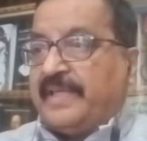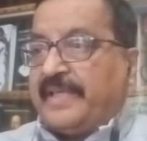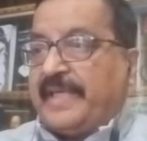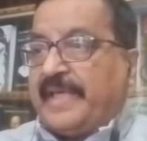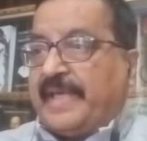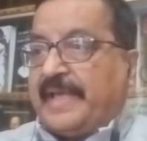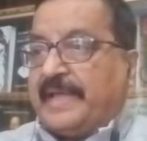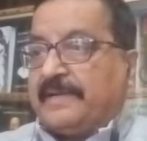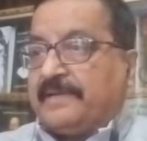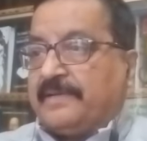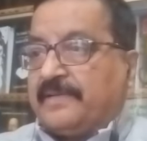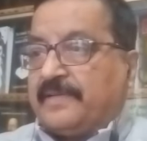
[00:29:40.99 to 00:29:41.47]

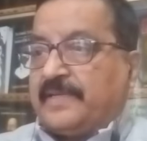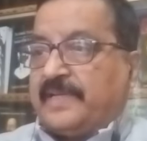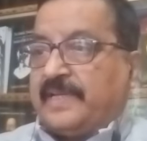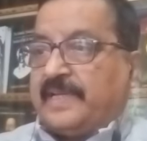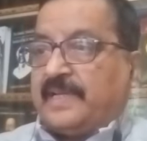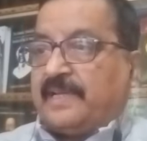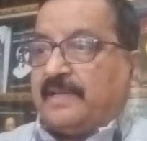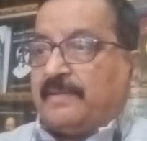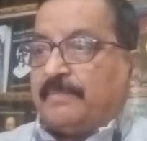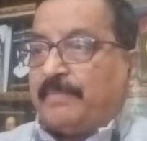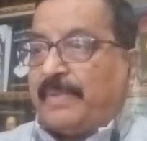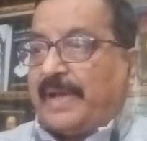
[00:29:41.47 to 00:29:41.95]
and
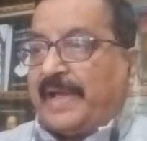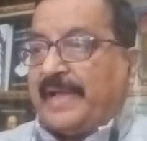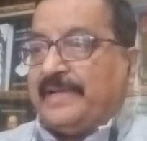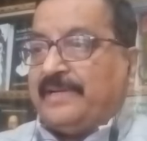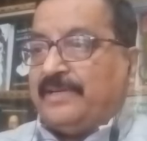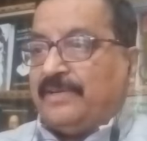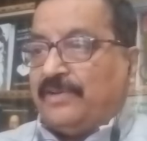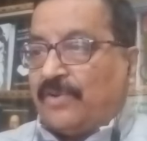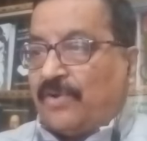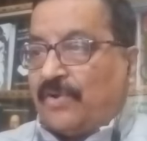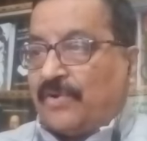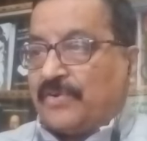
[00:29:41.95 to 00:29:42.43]
by
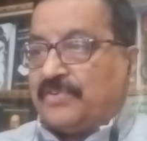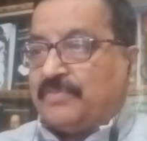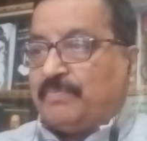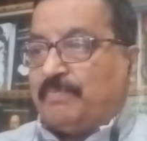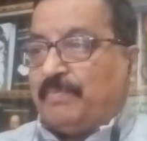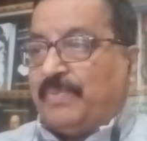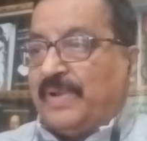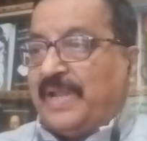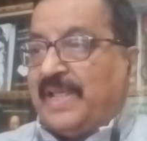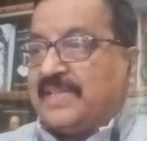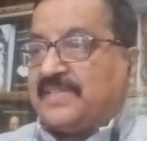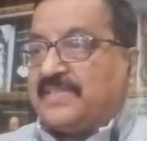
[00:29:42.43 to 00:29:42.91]

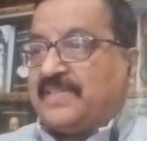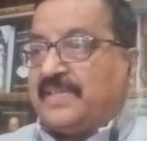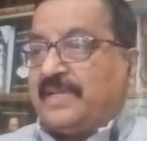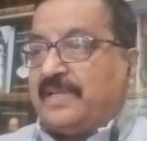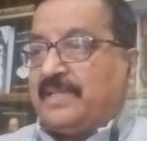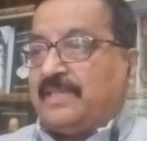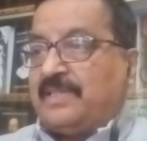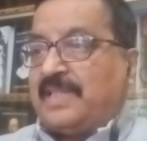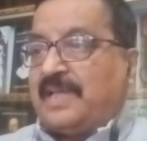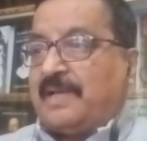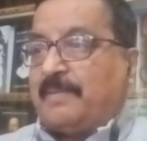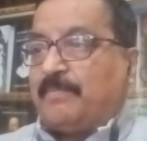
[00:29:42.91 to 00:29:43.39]
not
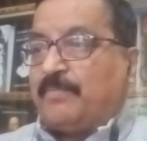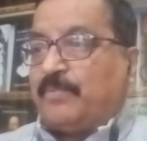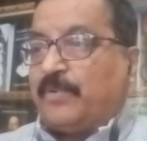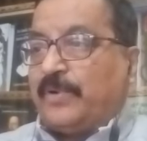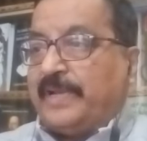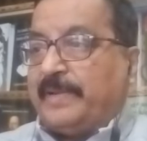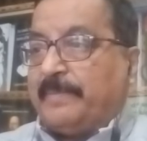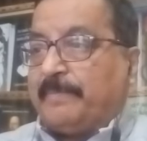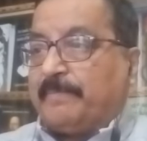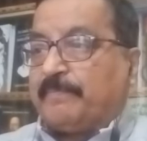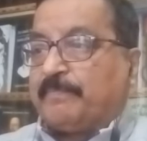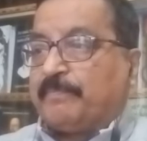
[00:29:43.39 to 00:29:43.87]
placing the
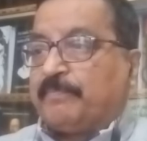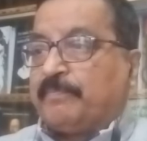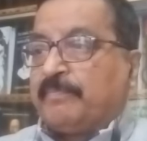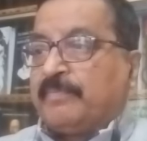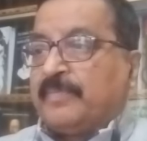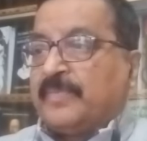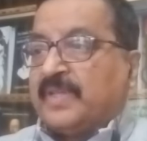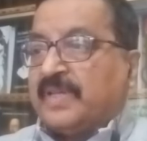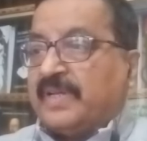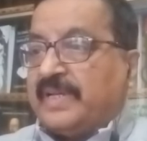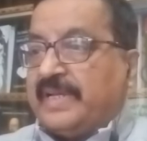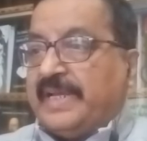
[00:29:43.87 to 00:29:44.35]
poem
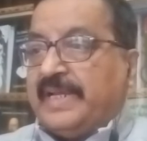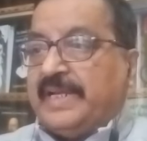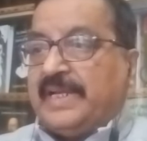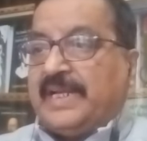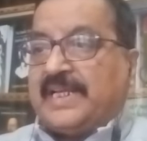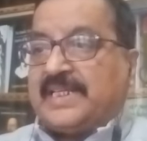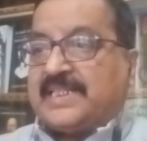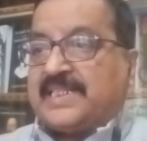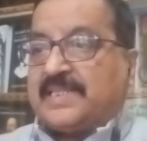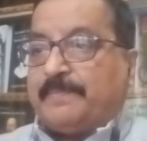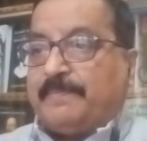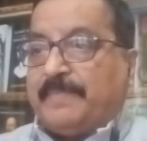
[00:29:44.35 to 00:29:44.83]
in
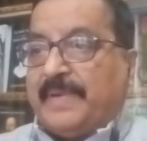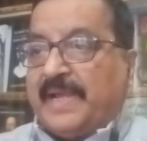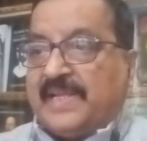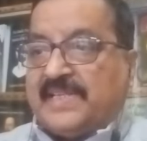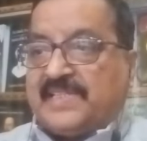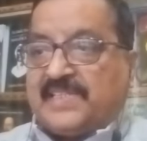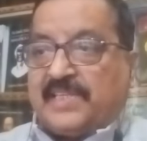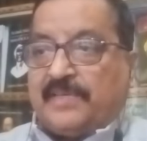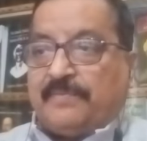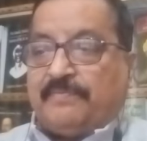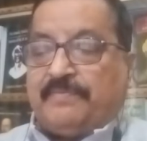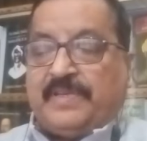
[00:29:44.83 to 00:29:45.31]
a
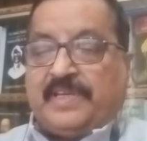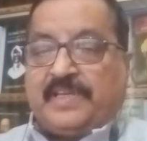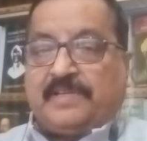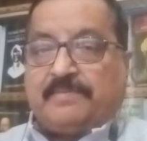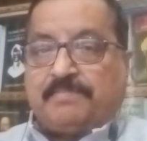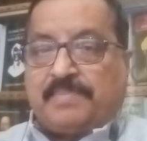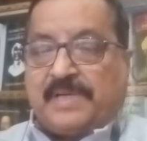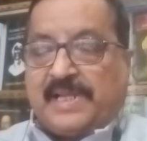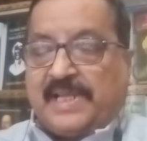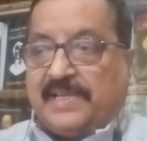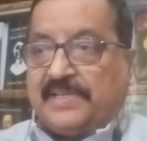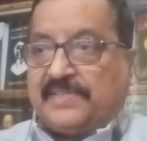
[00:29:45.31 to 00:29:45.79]

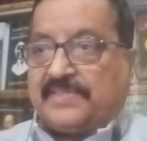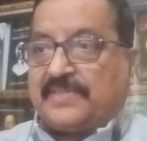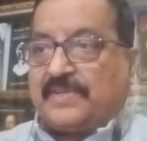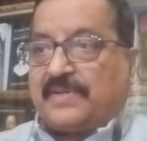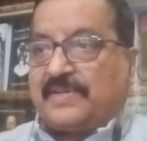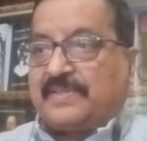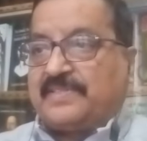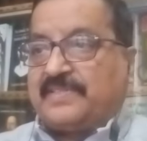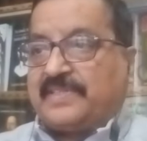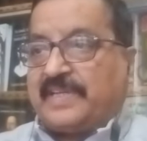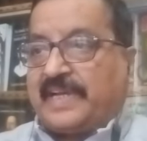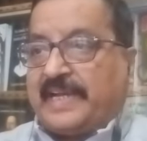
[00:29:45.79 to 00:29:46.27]
specific place
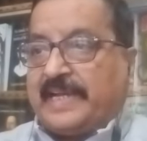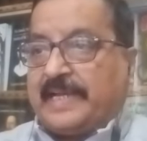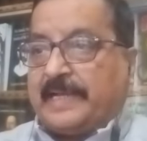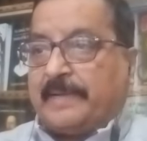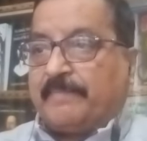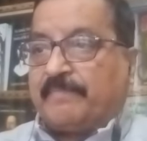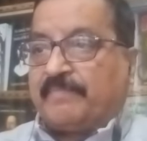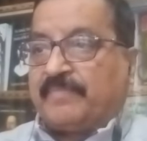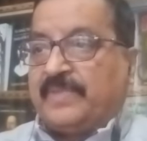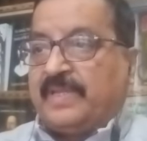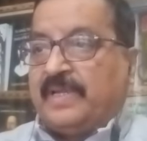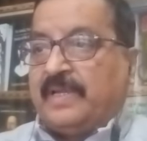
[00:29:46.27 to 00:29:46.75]
or
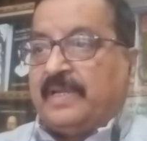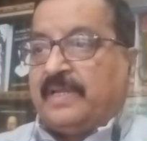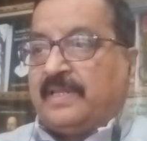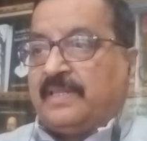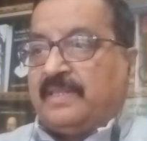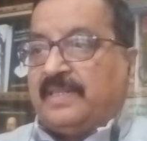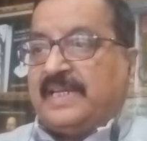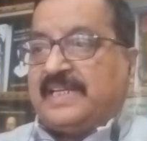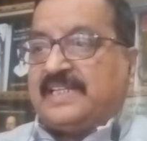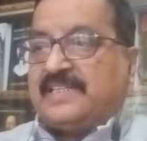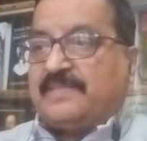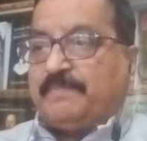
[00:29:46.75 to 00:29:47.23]
time,
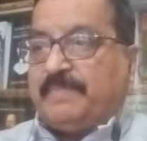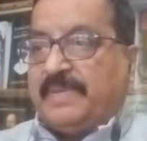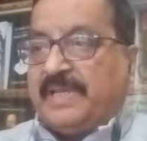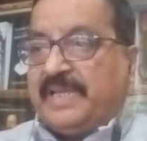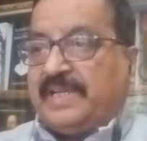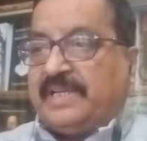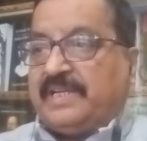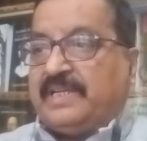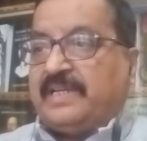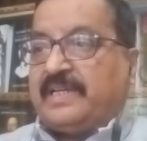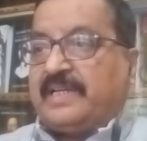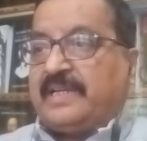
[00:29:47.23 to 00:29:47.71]
the
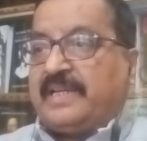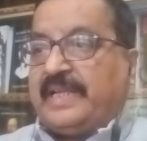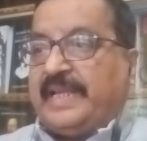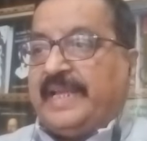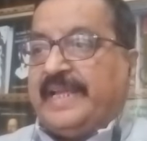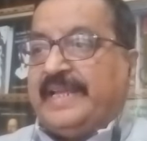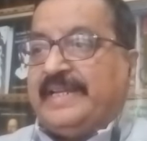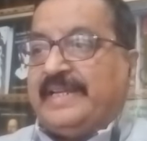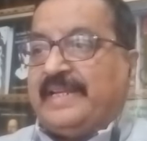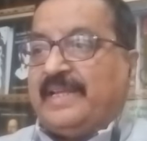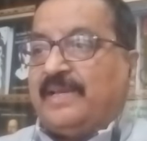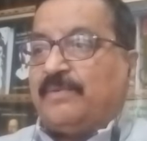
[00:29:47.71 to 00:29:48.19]
speaker
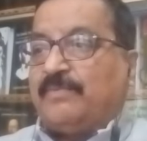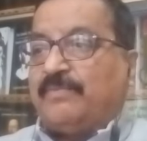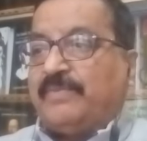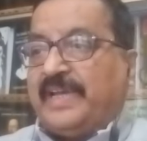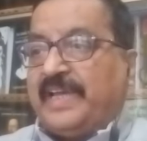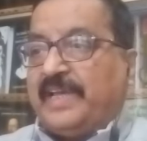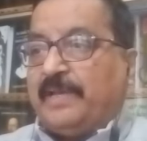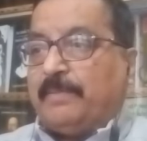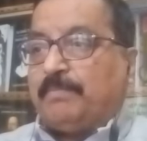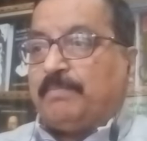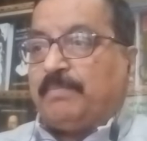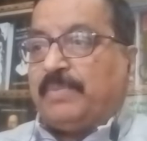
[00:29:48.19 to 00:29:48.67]
in a
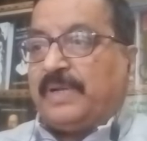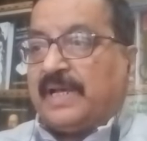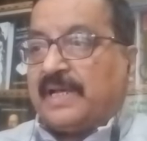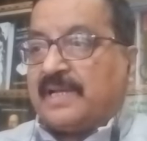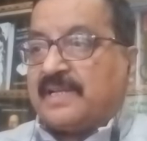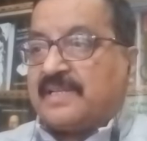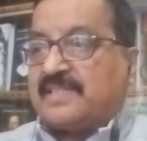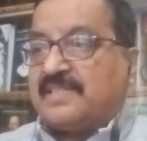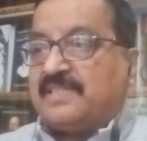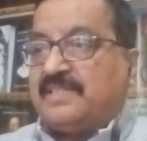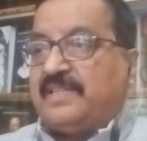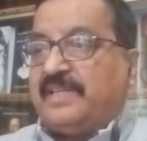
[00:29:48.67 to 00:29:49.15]
way
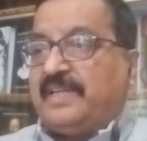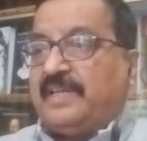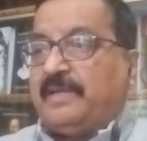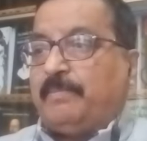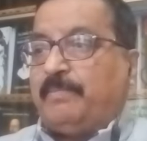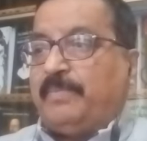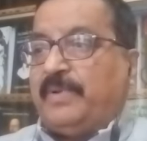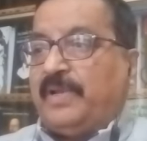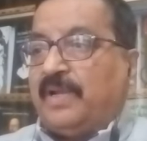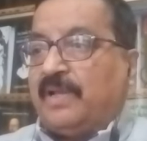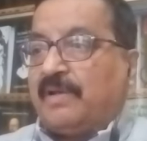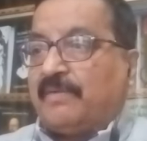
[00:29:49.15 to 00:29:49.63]
plucks
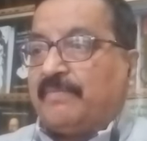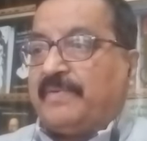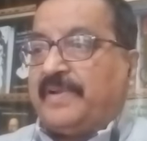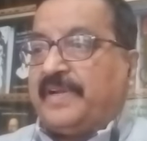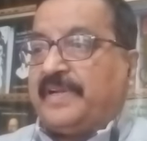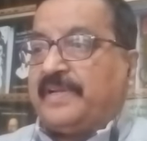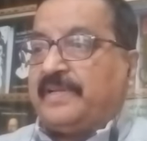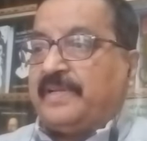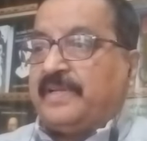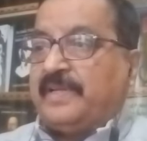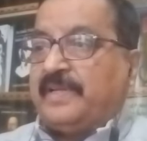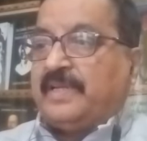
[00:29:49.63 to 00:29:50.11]
the
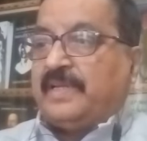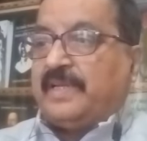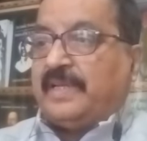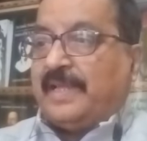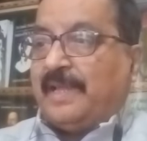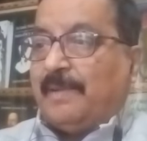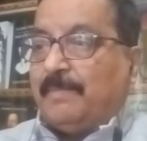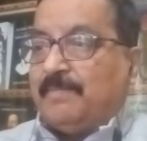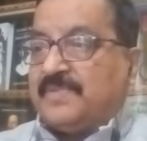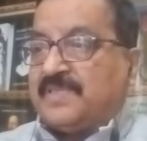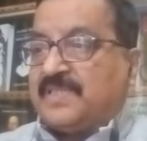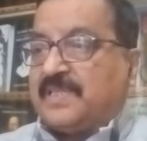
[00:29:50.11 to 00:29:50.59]
beloved
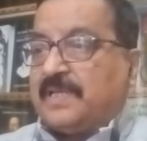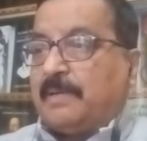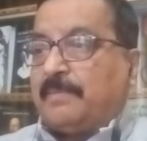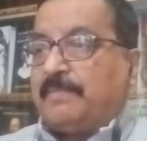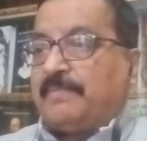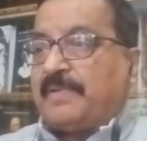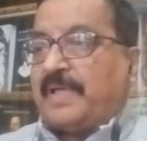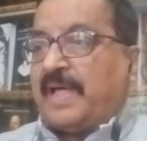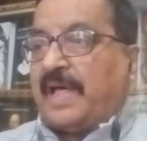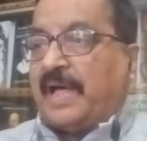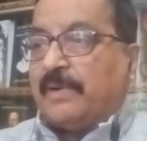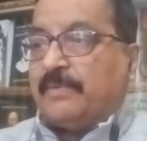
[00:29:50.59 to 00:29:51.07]

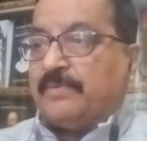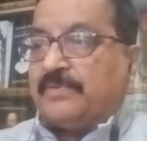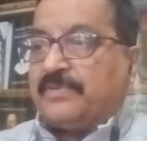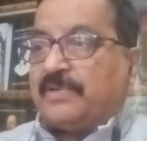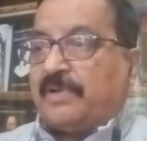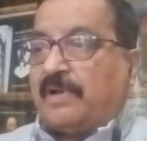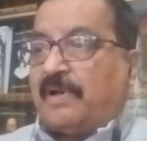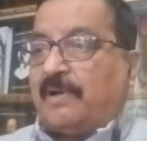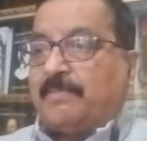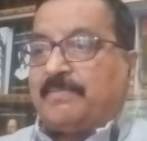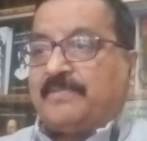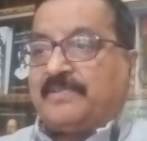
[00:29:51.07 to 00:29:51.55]
himself out
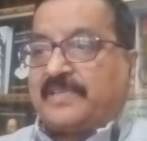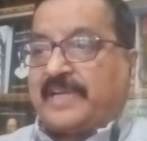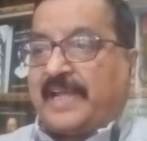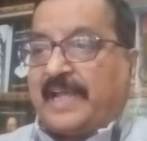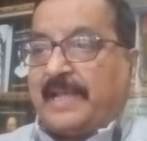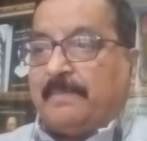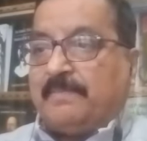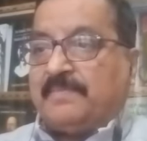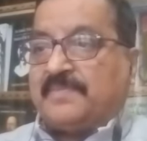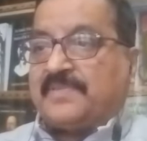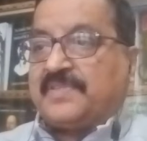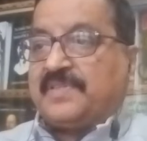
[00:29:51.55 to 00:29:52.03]
of
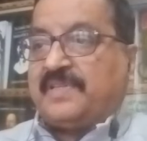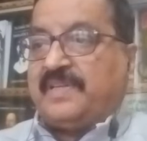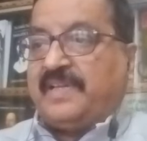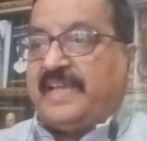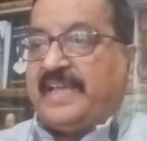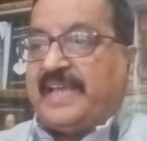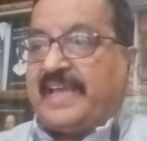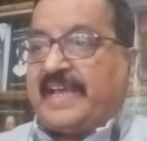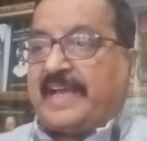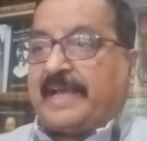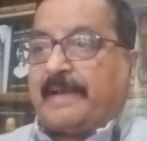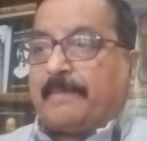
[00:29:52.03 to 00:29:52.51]
time's
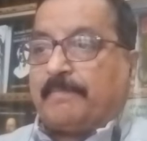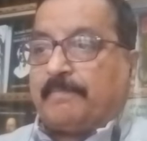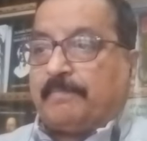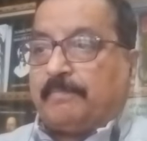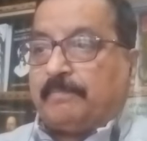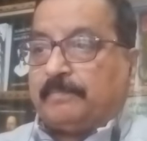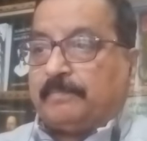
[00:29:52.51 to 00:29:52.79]
gap.